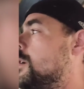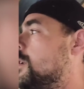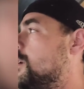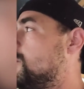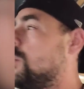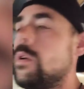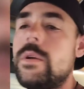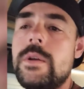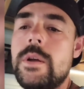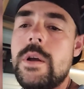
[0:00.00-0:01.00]
you know,
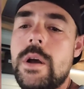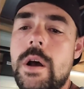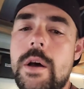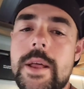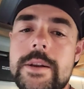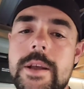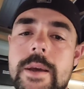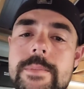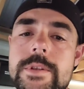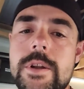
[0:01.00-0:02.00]
all that
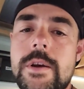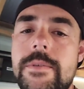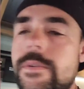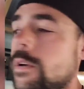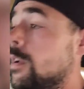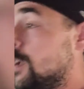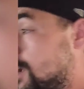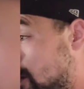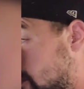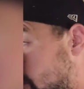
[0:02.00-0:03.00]
type of stuff.
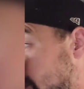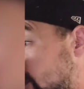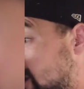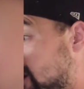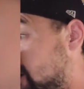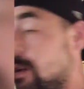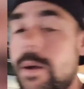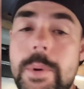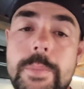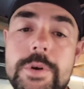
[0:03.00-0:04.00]
But I'm
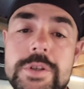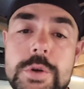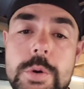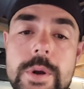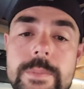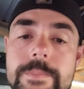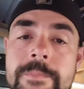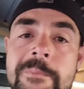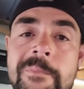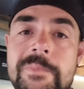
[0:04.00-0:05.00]
gonna push through
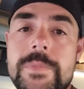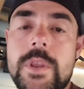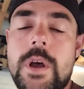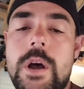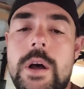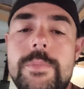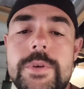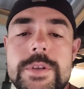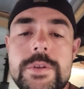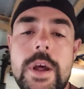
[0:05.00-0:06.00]
it.
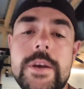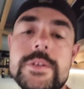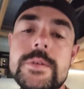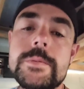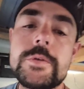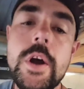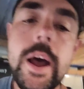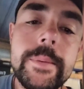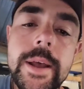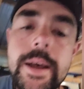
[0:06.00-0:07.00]
Please like and
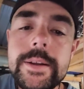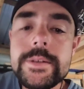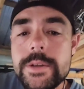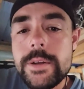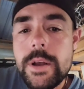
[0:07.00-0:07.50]
subscribe, guys.